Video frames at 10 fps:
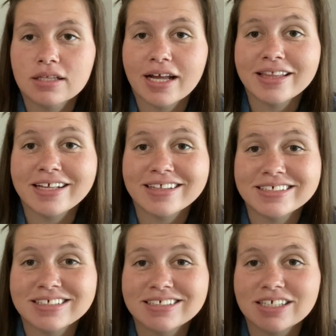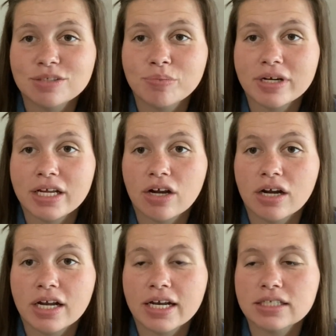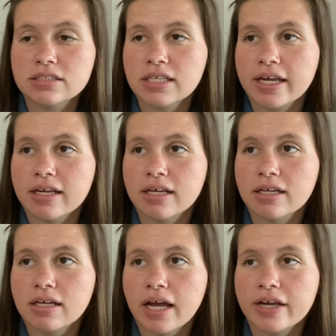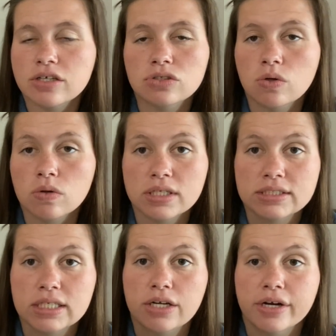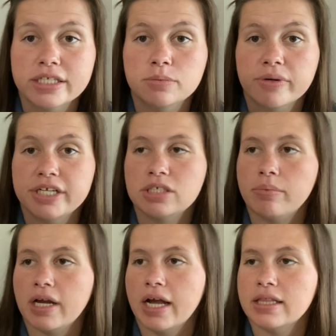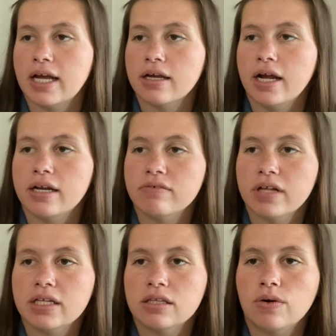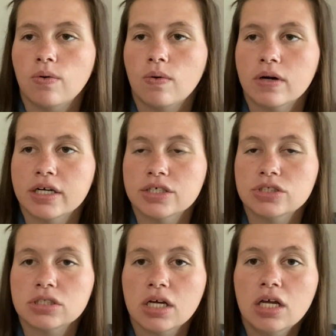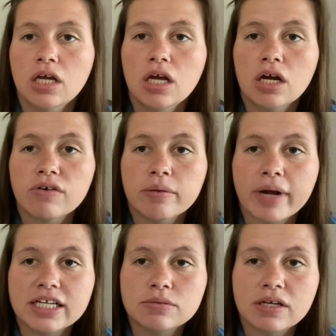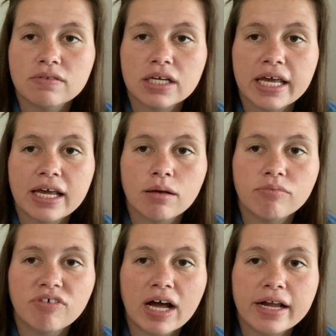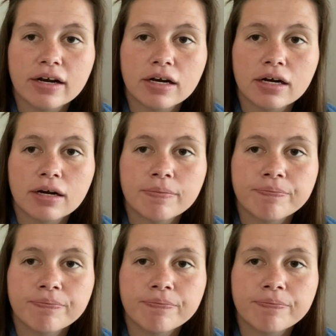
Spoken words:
I think this is such pretty yarn, and it's like, I could totally see her inspiration behind that. Kind of like the orange reminds me of the campfire,